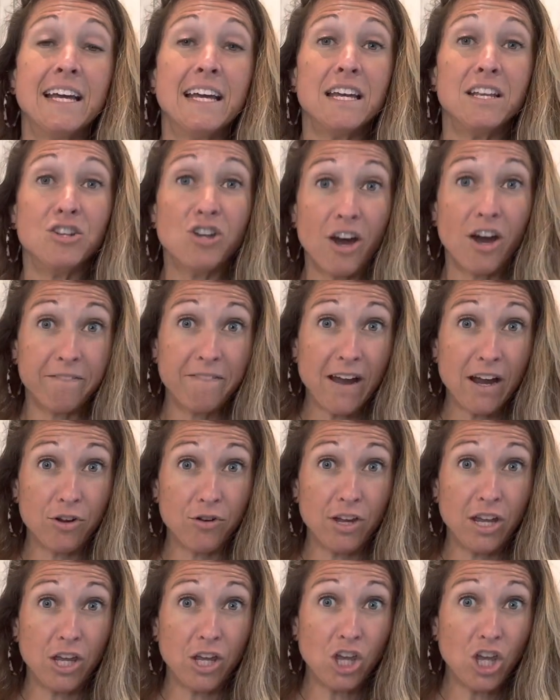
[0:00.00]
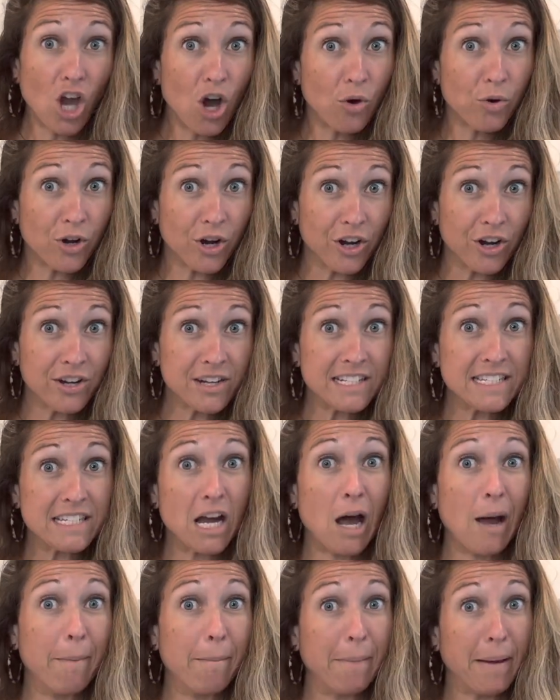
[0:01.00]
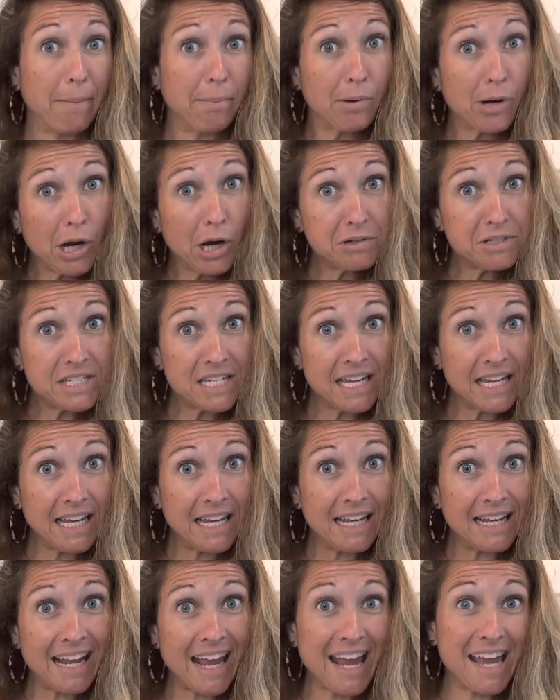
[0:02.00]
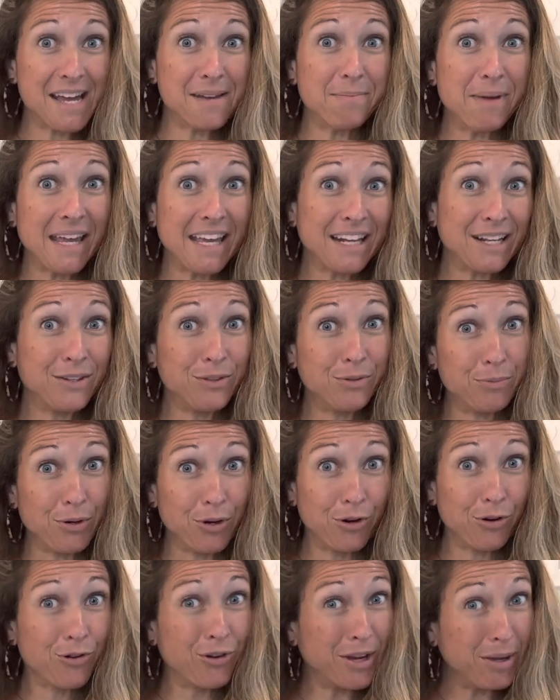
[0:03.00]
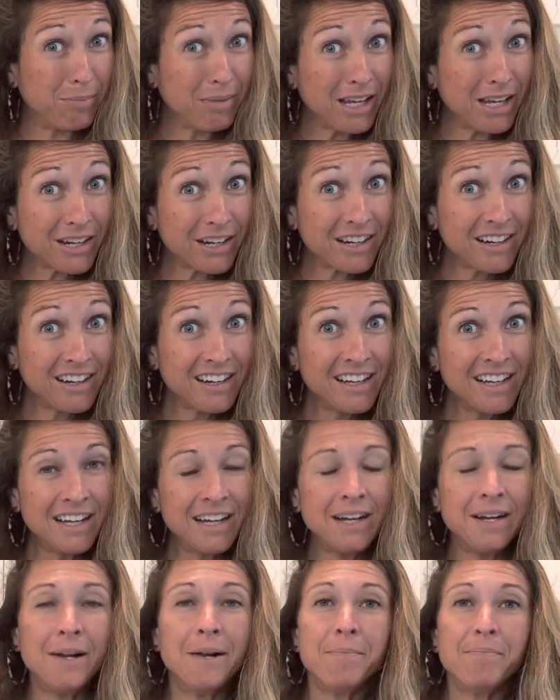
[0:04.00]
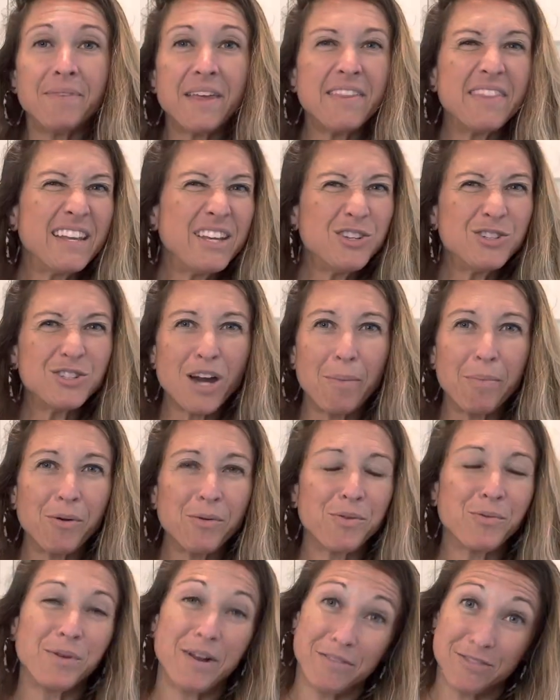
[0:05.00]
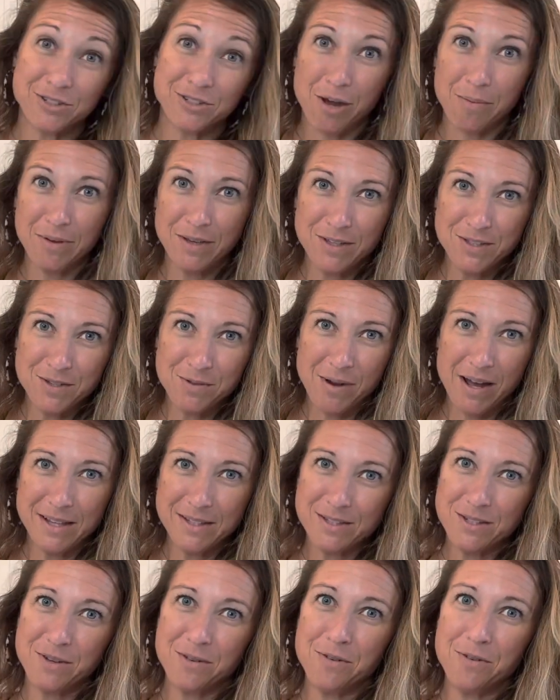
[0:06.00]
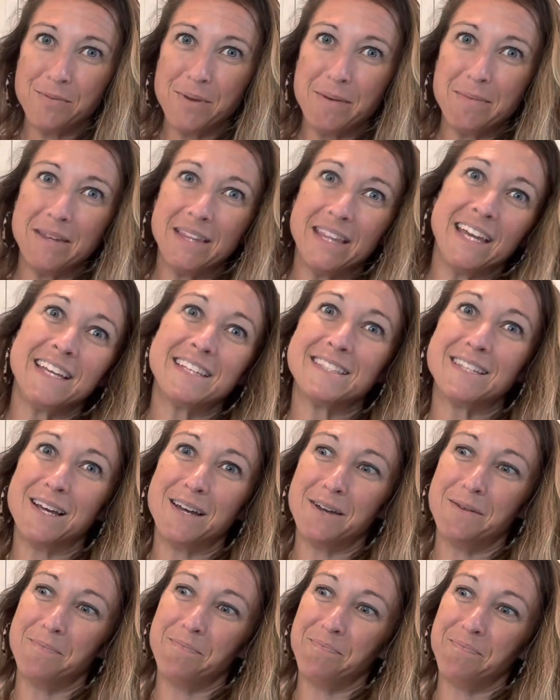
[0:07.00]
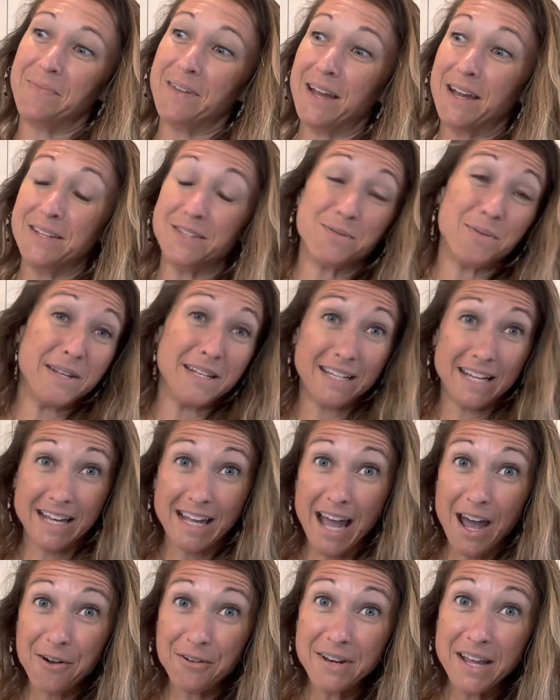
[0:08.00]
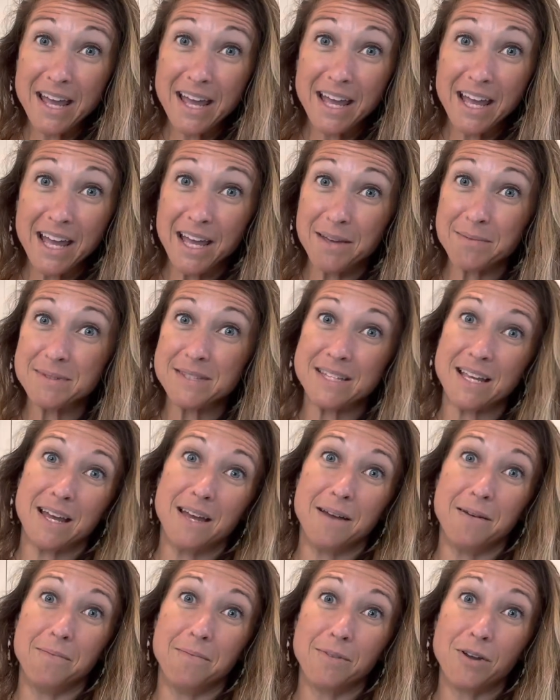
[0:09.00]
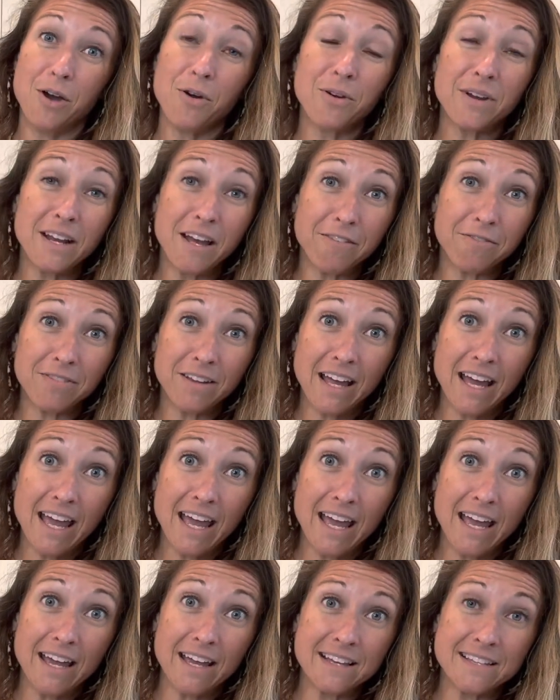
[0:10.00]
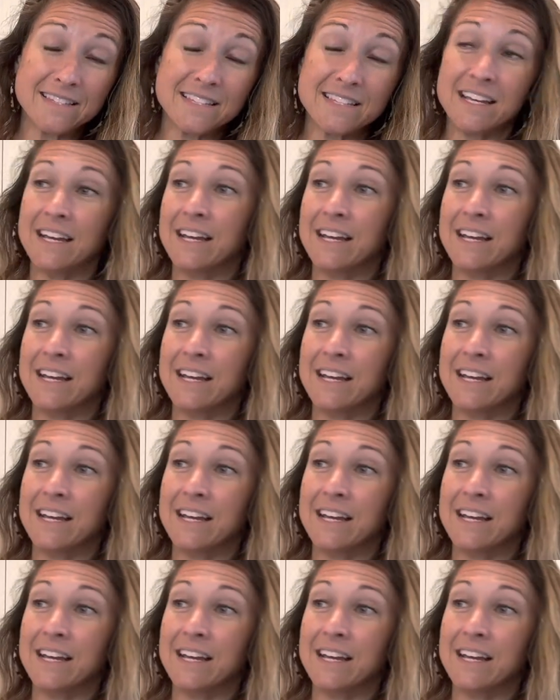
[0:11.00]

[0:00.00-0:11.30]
non-fat Greek yogurt to up my protein and make it a little more creamier. And then you top it with whatever toppings you want. So maybe like some unsweetened cacao nibs, some coconut flakes.